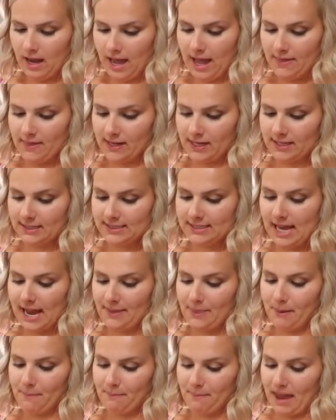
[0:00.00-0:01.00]
And then
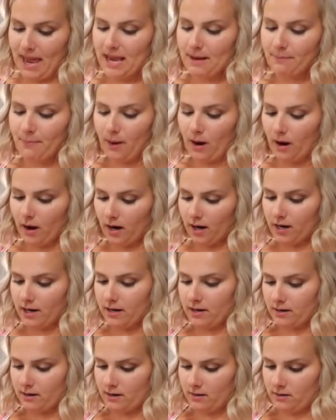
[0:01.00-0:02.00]
inside the main
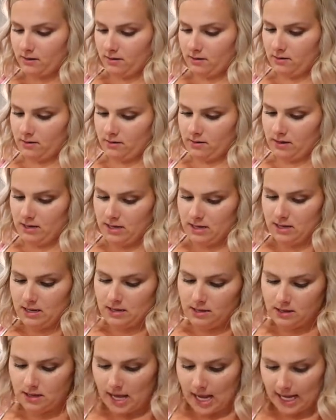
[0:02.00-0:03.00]
part,
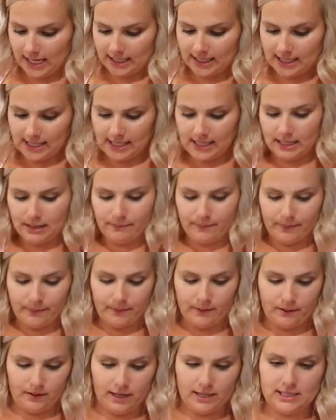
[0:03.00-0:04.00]
I keep
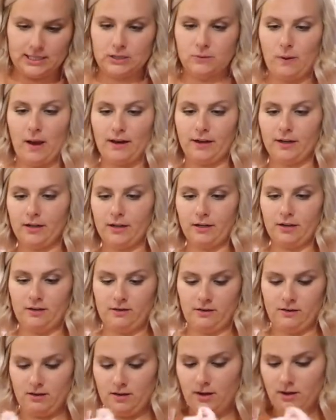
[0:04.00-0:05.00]
a sweater
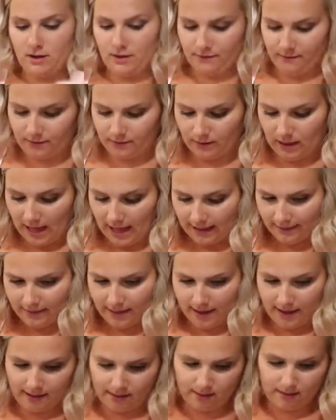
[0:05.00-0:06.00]
for Lila.
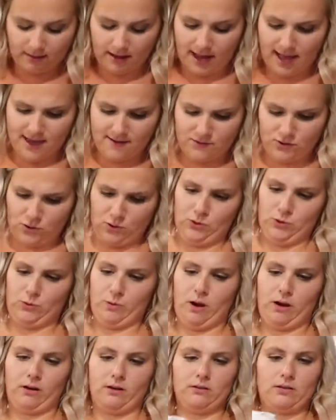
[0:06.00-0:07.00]
I have two
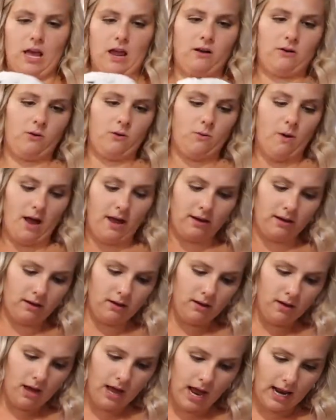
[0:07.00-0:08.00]
sweaters, I don't know why.
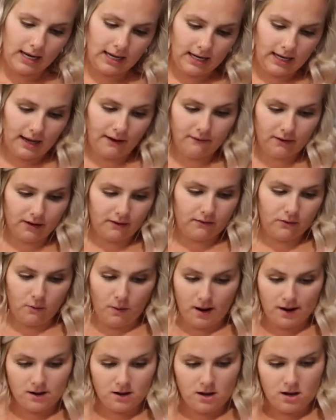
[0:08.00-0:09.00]
I need to get rid of the
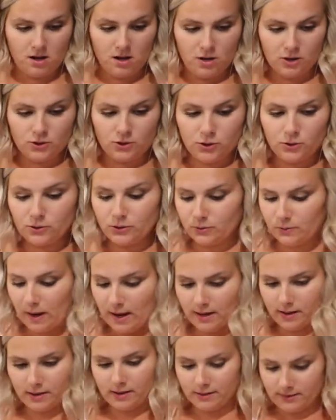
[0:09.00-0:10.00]
one. Two
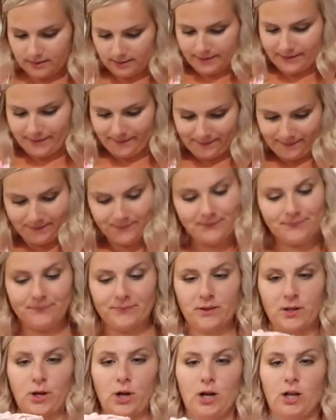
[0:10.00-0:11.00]
sweaters,
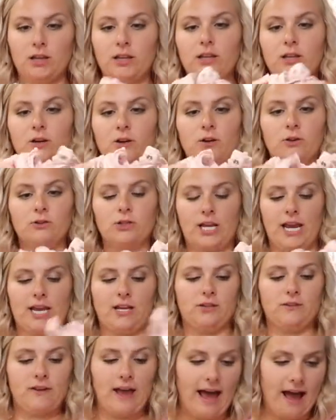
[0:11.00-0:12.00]
a little
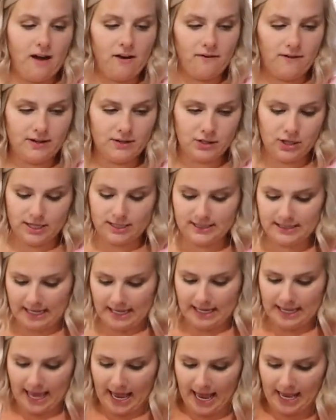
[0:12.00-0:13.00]
change of outfit just
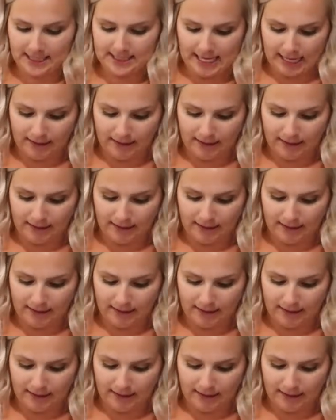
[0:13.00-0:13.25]
in case